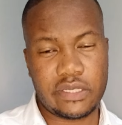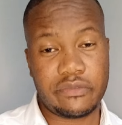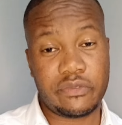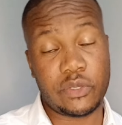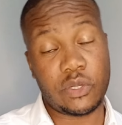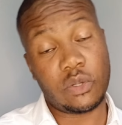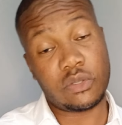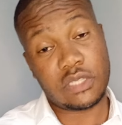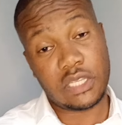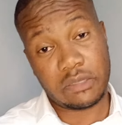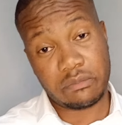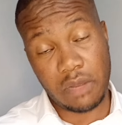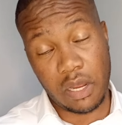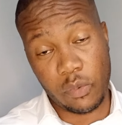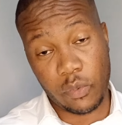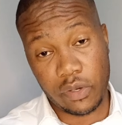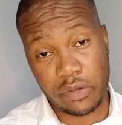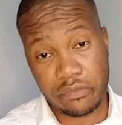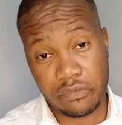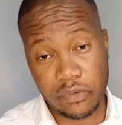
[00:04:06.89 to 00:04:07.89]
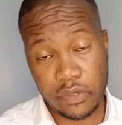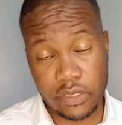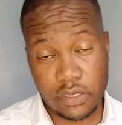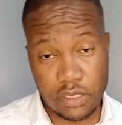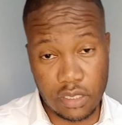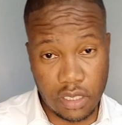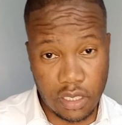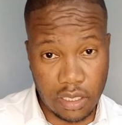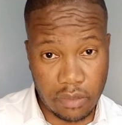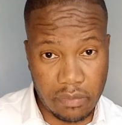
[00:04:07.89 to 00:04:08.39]
If you don't take my word for it,
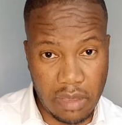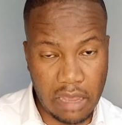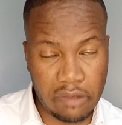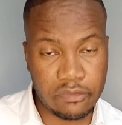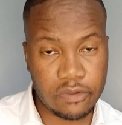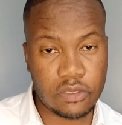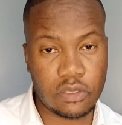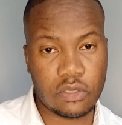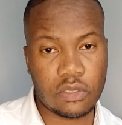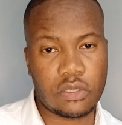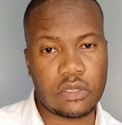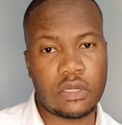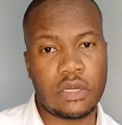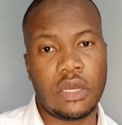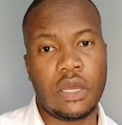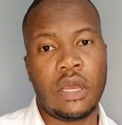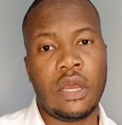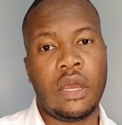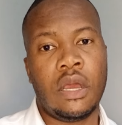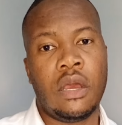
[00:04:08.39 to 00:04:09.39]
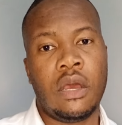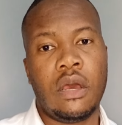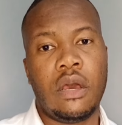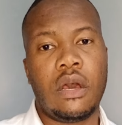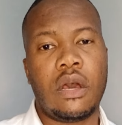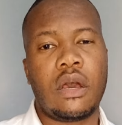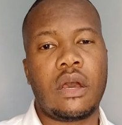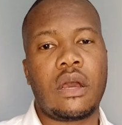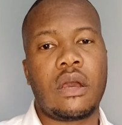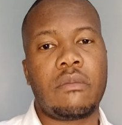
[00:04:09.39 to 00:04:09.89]
have a look
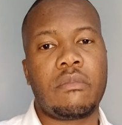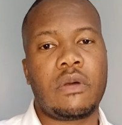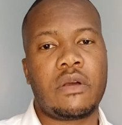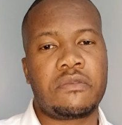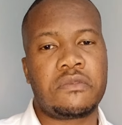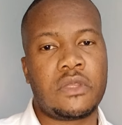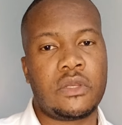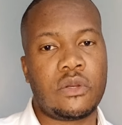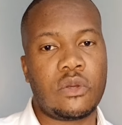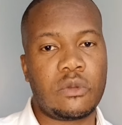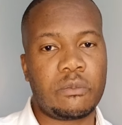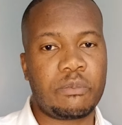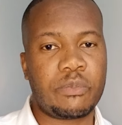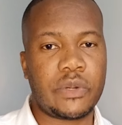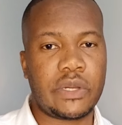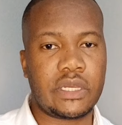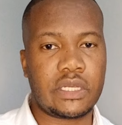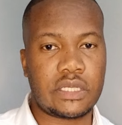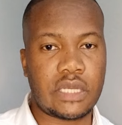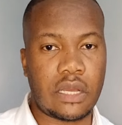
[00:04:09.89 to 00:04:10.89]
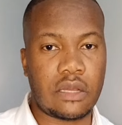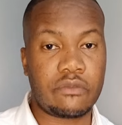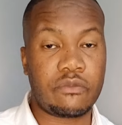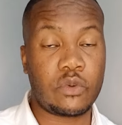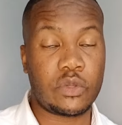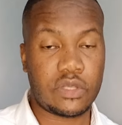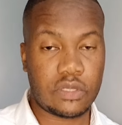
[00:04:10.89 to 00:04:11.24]
of the note breakdown